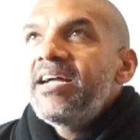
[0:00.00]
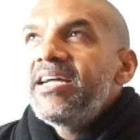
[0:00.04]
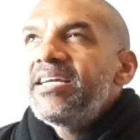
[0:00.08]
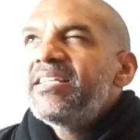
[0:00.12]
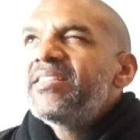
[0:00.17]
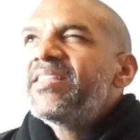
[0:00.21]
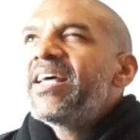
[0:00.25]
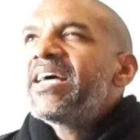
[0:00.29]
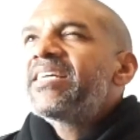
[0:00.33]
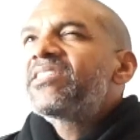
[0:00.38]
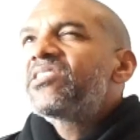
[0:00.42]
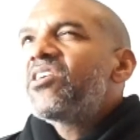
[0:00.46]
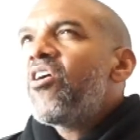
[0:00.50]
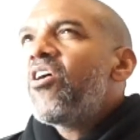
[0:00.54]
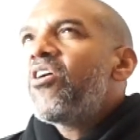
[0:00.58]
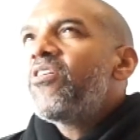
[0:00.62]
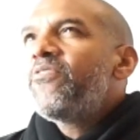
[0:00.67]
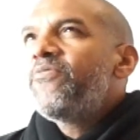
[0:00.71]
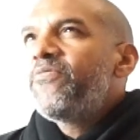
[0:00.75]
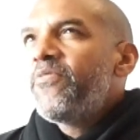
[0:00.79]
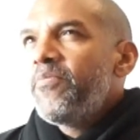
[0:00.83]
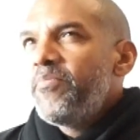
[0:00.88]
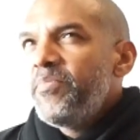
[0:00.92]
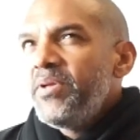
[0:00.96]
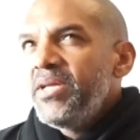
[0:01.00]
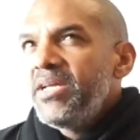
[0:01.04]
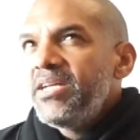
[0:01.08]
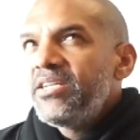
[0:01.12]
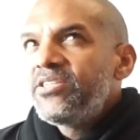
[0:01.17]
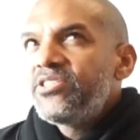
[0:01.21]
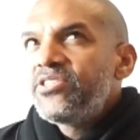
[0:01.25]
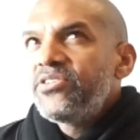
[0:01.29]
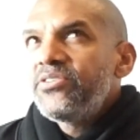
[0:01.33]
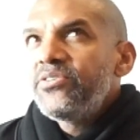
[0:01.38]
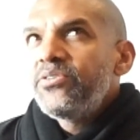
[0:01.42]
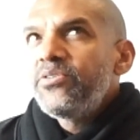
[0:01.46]
That's hard for me
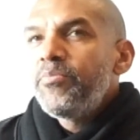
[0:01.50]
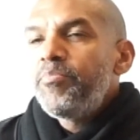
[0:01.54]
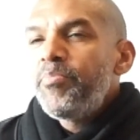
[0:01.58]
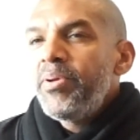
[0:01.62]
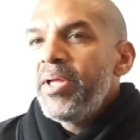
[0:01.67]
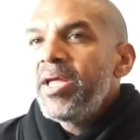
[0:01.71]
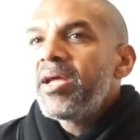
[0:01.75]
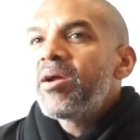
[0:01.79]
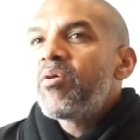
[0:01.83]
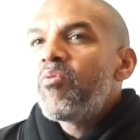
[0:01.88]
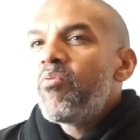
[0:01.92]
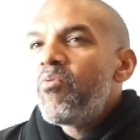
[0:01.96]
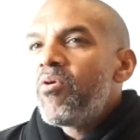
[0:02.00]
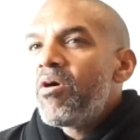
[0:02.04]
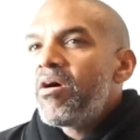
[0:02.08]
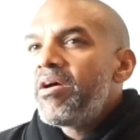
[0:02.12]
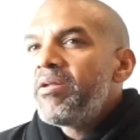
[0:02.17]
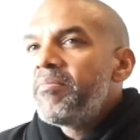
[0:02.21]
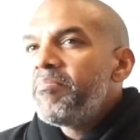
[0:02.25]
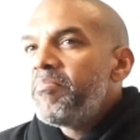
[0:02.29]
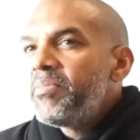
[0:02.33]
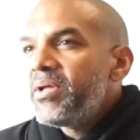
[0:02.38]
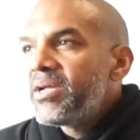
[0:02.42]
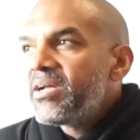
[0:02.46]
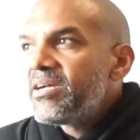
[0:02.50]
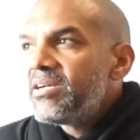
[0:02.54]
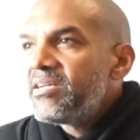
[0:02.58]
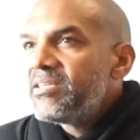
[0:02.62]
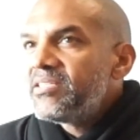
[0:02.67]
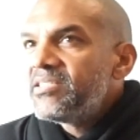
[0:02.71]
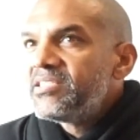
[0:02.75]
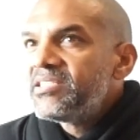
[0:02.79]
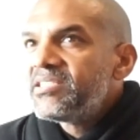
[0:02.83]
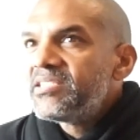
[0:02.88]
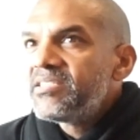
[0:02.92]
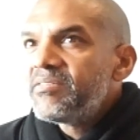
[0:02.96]
to pick one
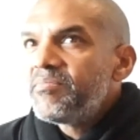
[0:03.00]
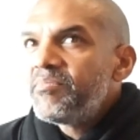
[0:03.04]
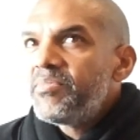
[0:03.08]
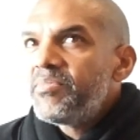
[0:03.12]
because